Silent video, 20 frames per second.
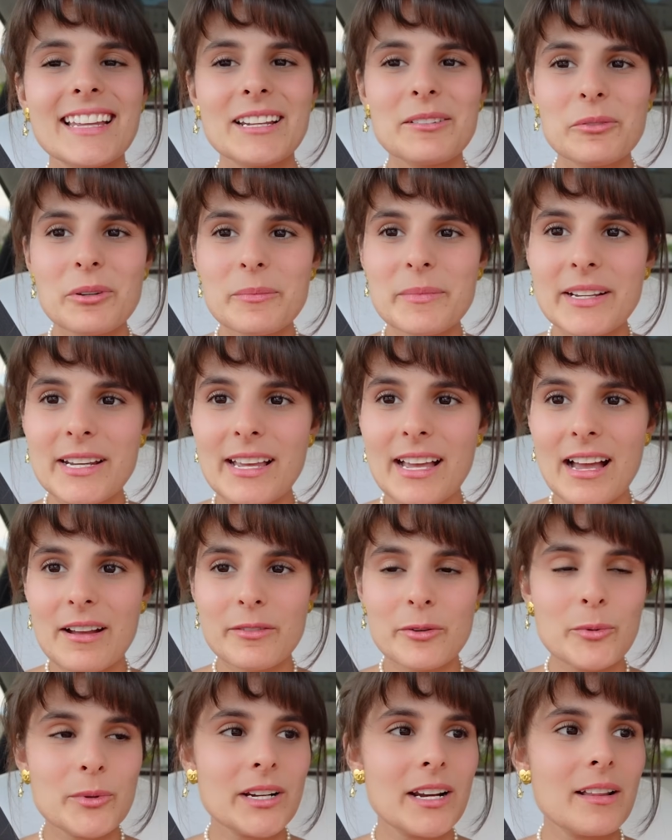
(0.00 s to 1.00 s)
then we're meeting
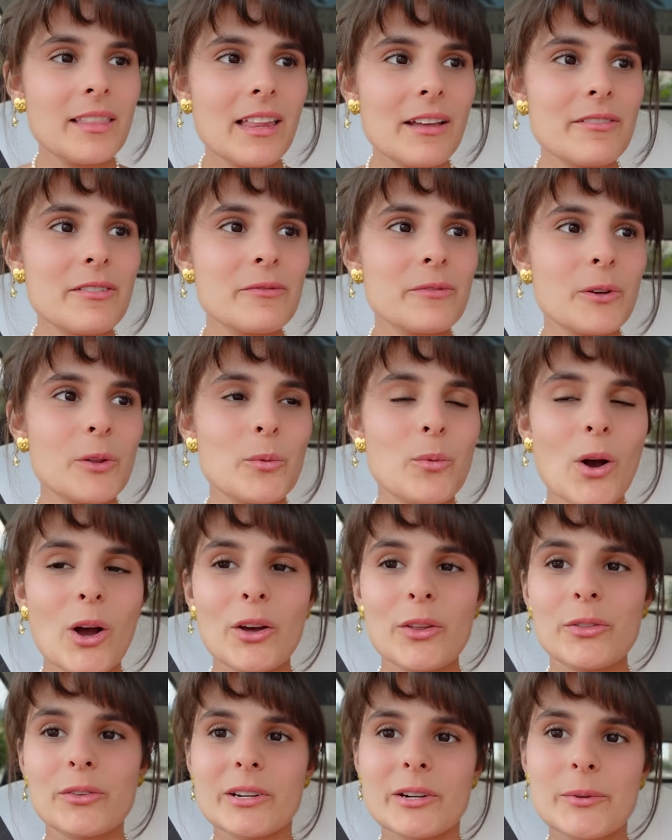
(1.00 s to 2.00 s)
everyone at 11 for the
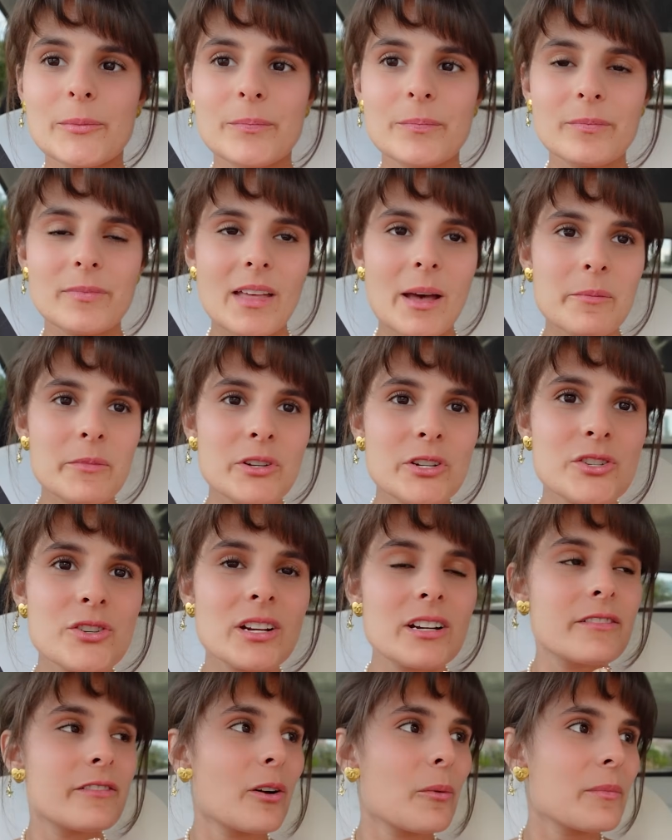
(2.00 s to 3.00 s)
walkthrough. I'm gonna
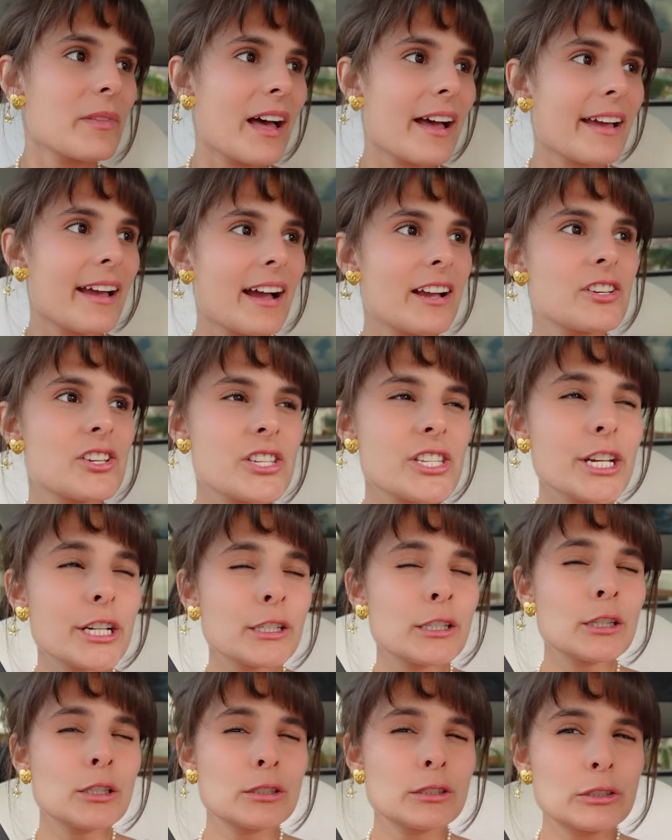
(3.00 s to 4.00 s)
try to film that. I just get
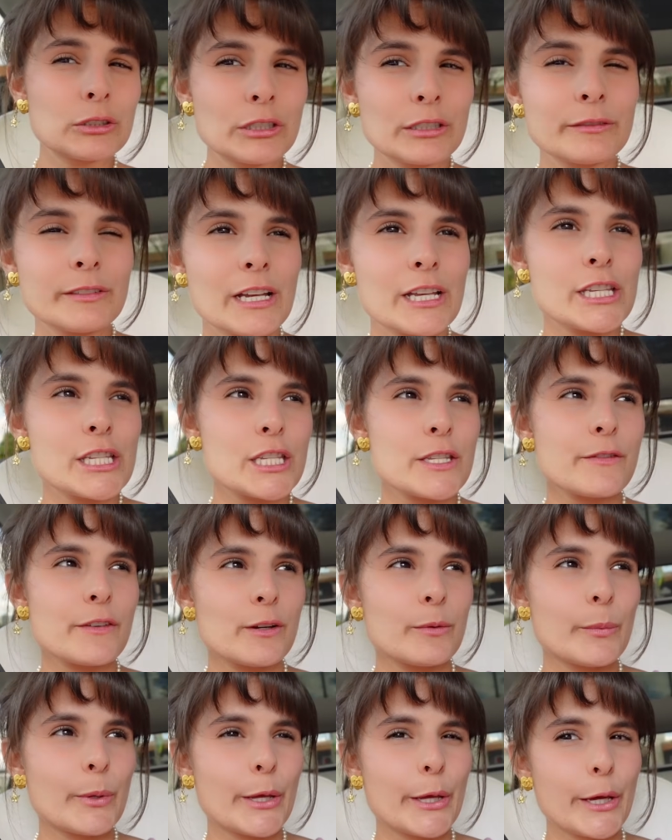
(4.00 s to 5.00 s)
a little nervous
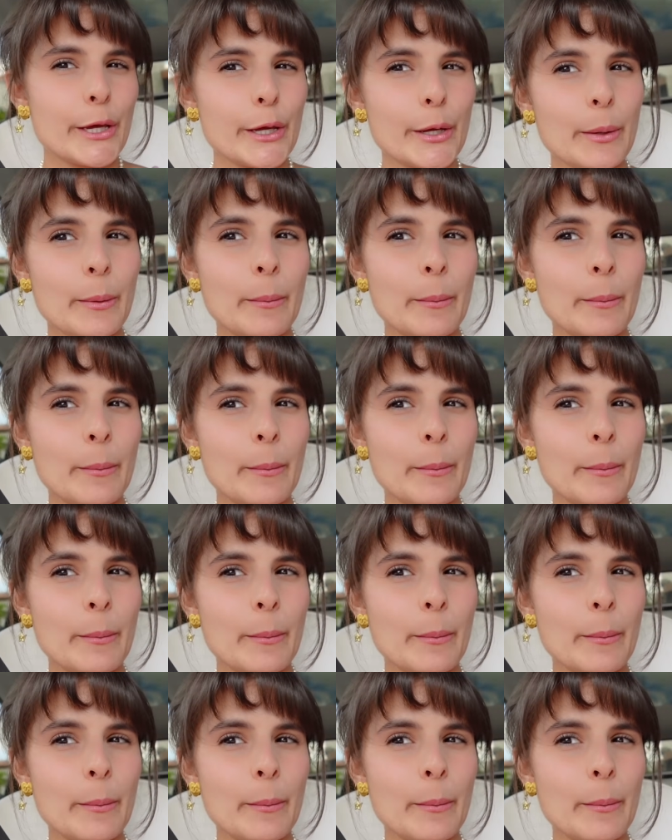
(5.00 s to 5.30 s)
filming.